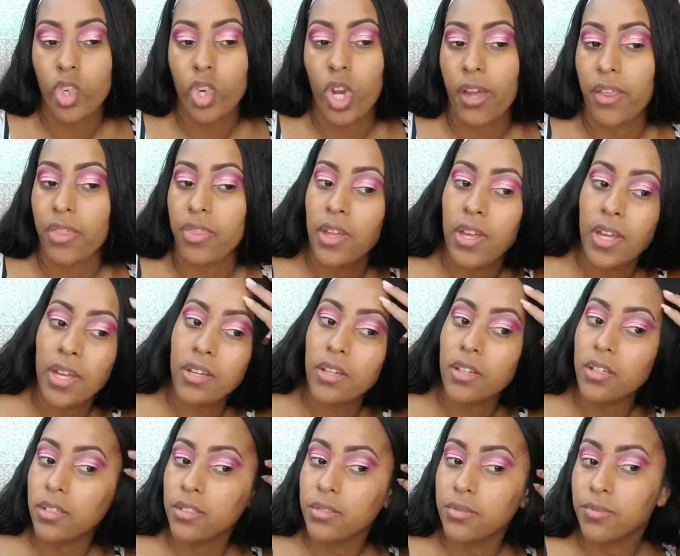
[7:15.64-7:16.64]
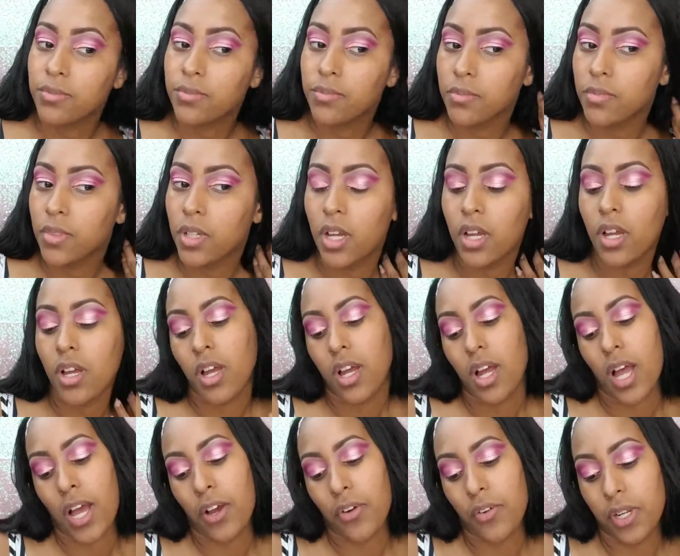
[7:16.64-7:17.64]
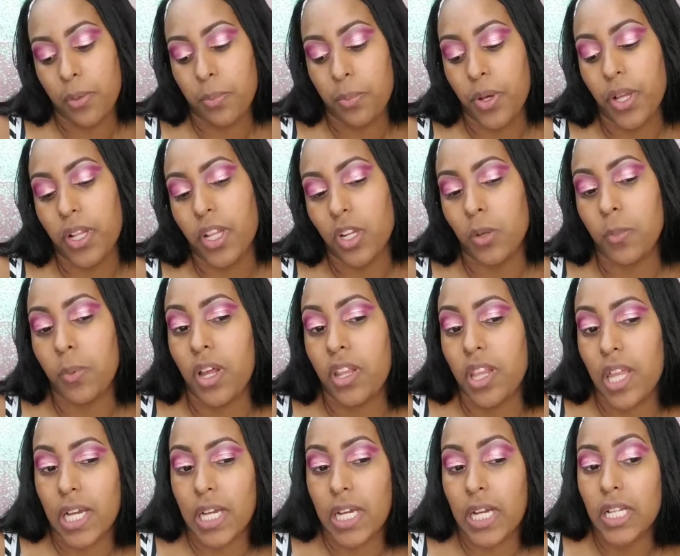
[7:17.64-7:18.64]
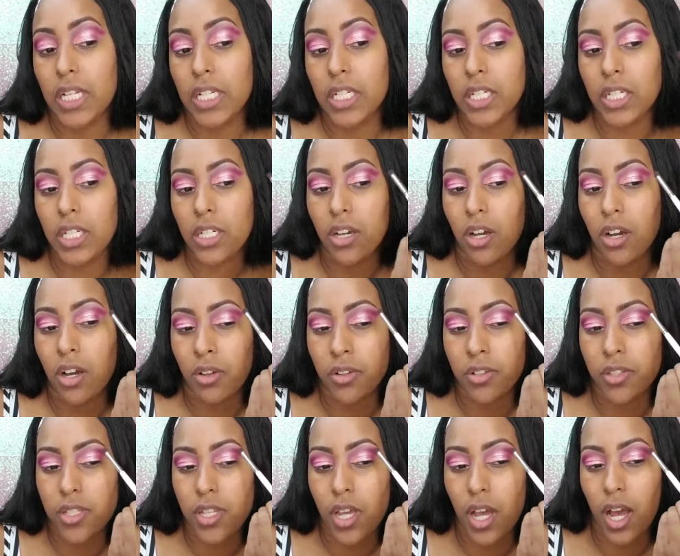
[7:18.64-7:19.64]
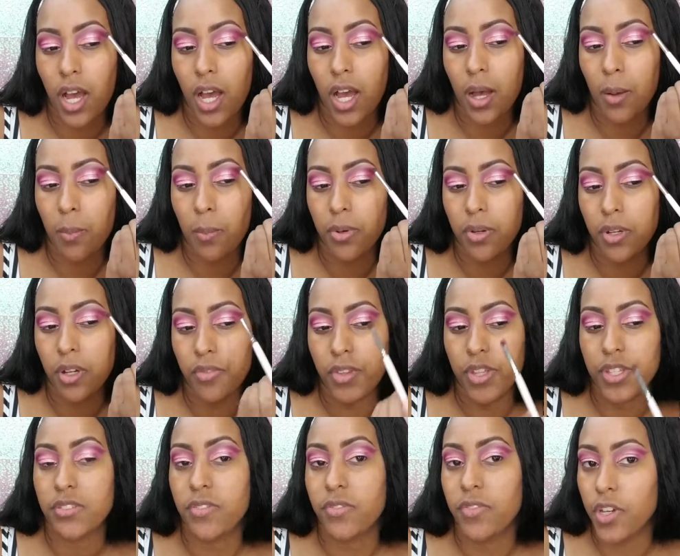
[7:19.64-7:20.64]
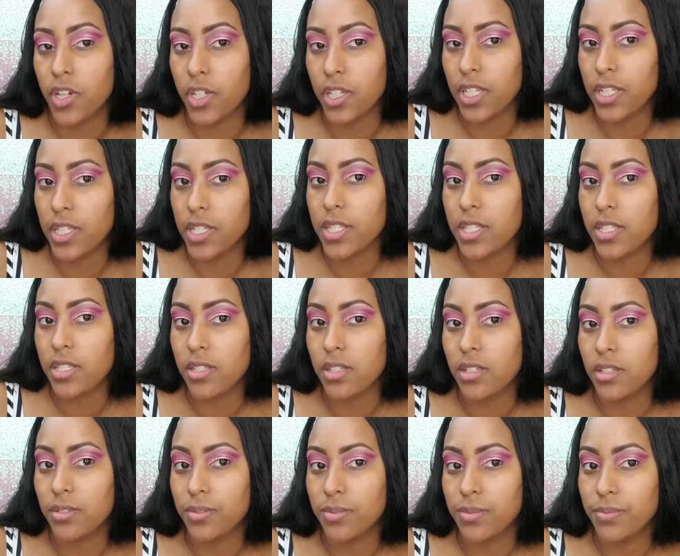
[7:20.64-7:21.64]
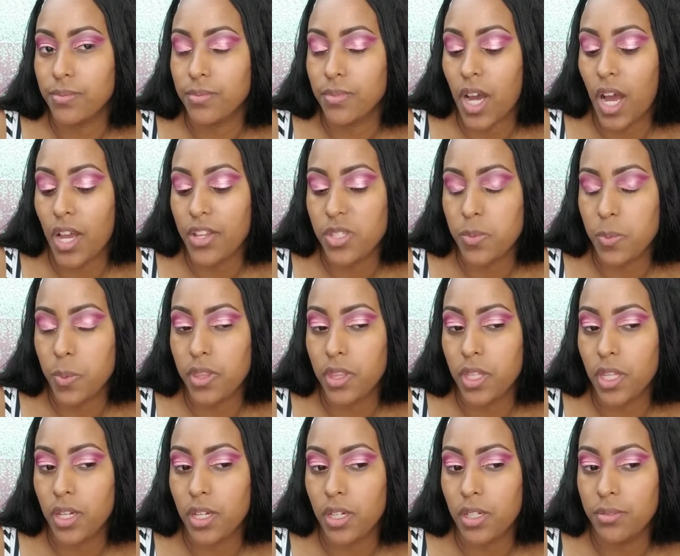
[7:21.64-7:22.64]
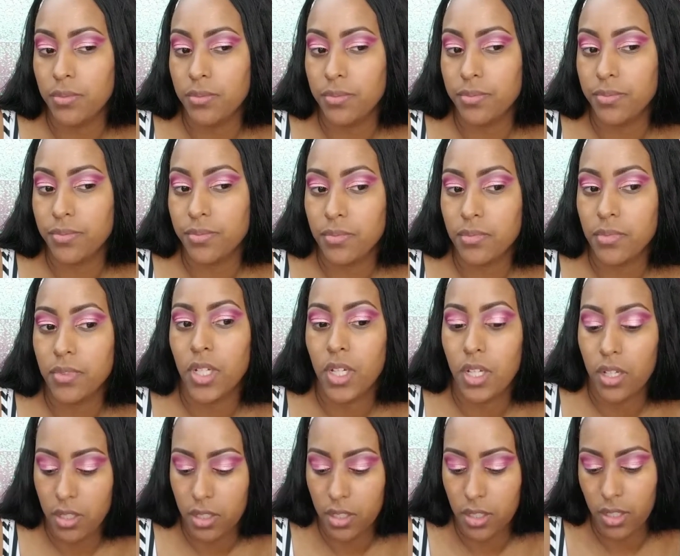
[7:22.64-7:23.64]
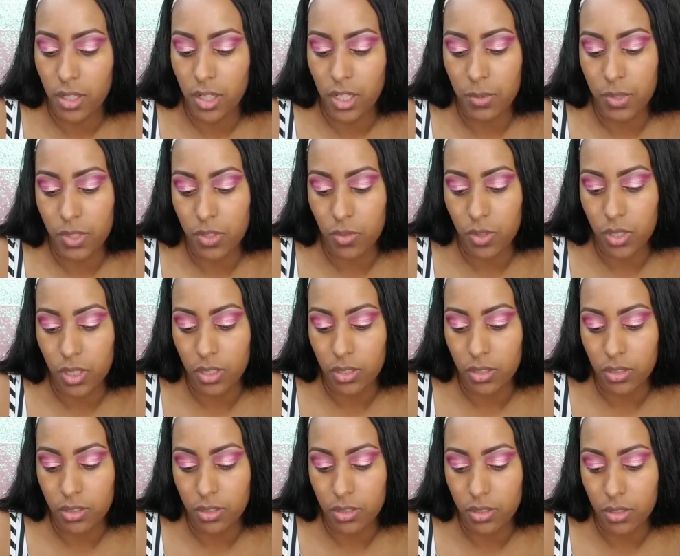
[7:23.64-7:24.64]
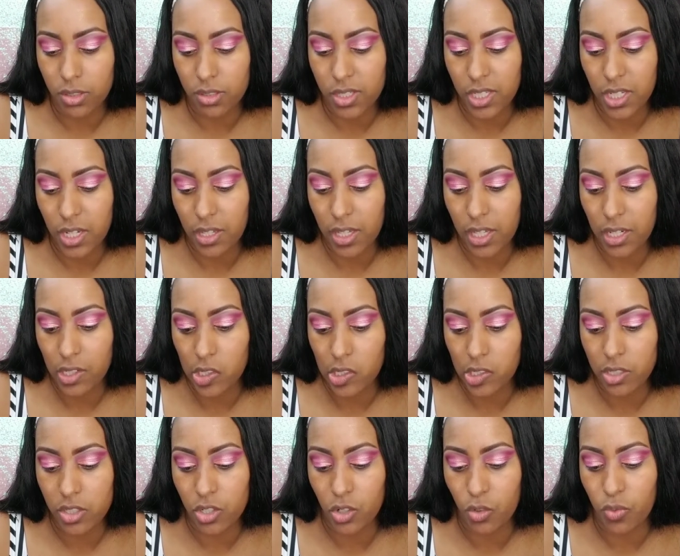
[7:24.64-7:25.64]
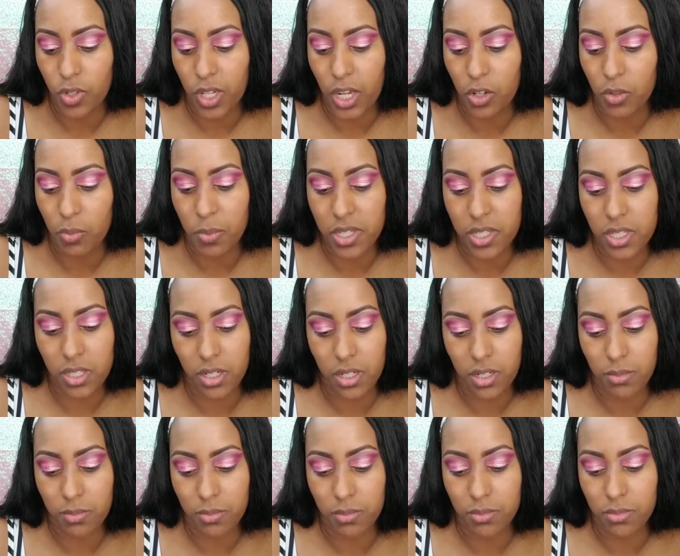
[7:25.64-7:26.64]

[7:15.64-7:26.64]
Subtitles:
I think I'm going to put a little bit of that color on top of this Fearless I just put there. Yeah, let me do that. See how that looks. Hopefully I don't mess it up.